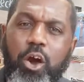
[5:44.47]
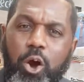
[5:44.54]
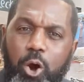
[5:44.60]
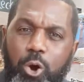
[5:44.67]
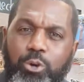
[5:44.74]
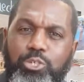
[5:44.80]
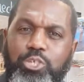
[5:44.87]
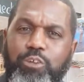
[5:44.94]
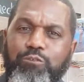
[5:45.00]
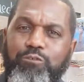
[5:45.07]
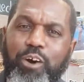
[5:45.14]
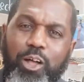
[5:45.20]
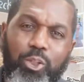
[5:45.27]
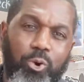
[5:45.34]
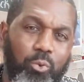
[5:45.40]
all should
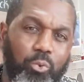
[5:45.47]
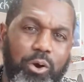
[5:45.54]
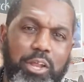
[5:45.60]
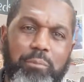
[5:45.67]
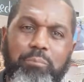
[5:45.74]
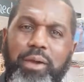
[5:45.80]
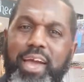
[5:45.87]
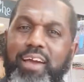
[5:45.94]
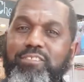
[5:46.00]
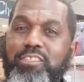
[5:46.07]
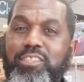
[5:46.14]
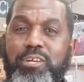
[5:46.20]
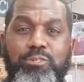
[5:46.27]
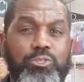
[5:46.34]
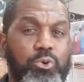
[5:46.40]
follow one path,
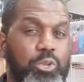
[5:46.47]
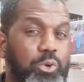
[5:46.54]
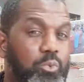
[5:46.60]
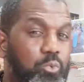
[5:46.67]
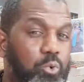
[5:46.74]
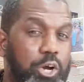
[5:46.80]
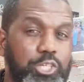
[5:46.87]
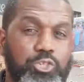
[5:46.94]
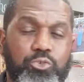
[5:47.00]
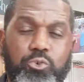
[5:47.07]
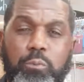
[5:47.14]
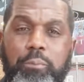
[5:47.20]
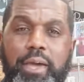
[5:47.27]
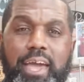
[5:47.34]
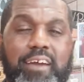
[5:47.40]
that there's only one
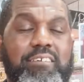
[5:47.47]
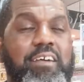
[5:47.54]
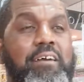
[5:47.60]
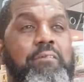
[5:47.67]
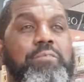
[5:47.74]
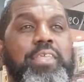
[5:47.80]
true path,